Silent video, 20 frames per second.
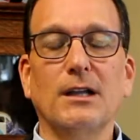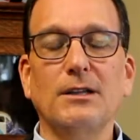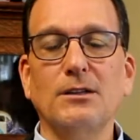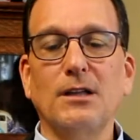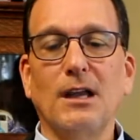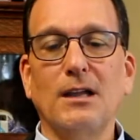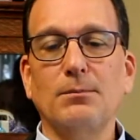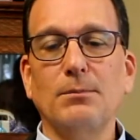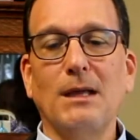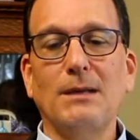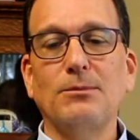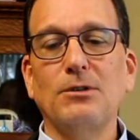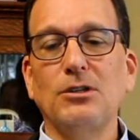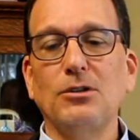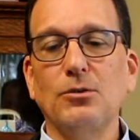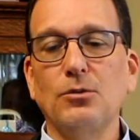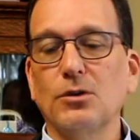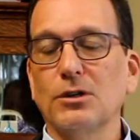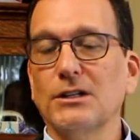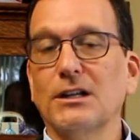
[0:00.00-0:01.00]
and maybe
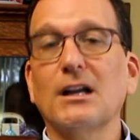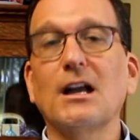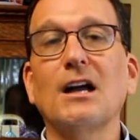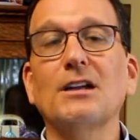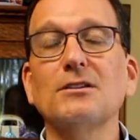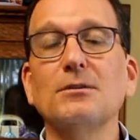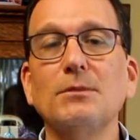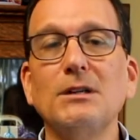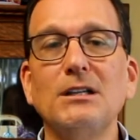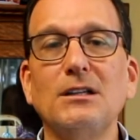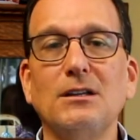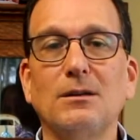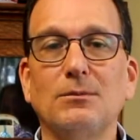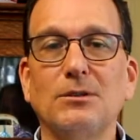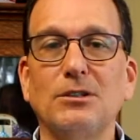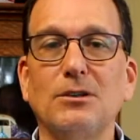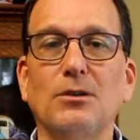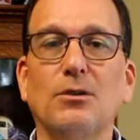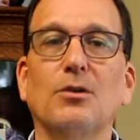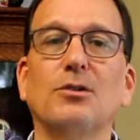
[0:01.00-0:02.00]
you were in a
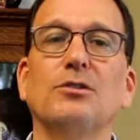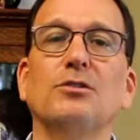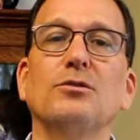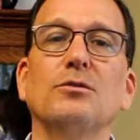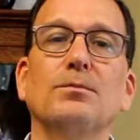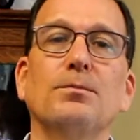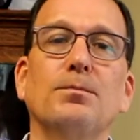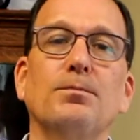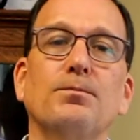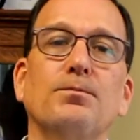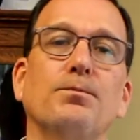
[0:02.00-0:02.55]
condominium and you thought you were